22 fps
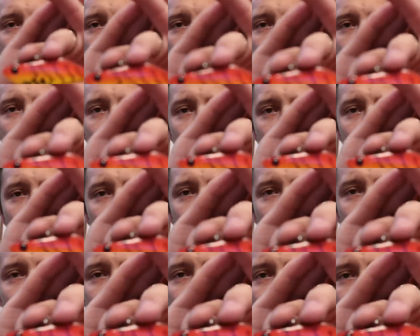you lock in on
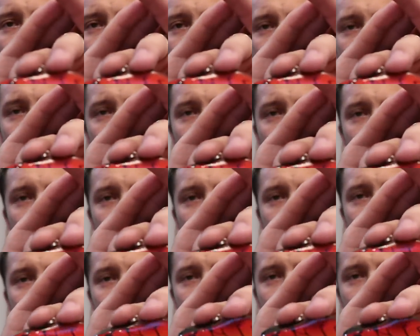that, please? There
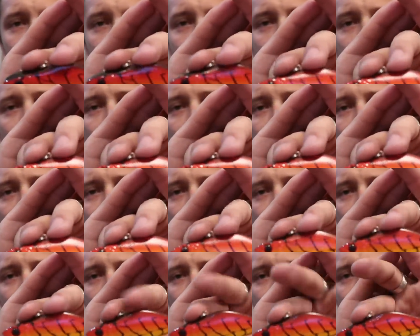it is.
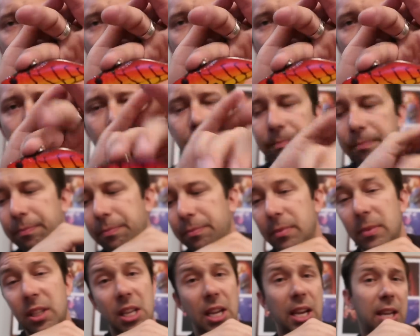Yeah, lava craw,
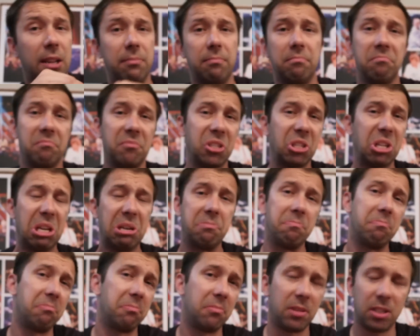dig it, it's
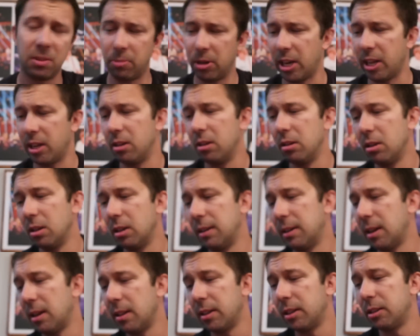good. It's pretty,
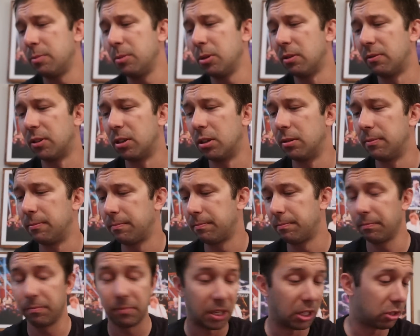I think it's beautiful.
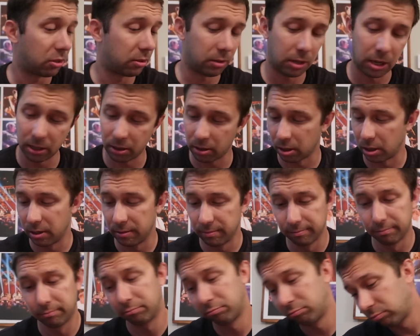Nice
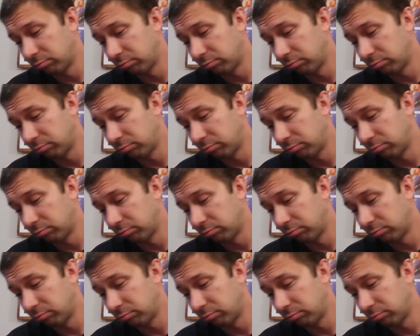lure.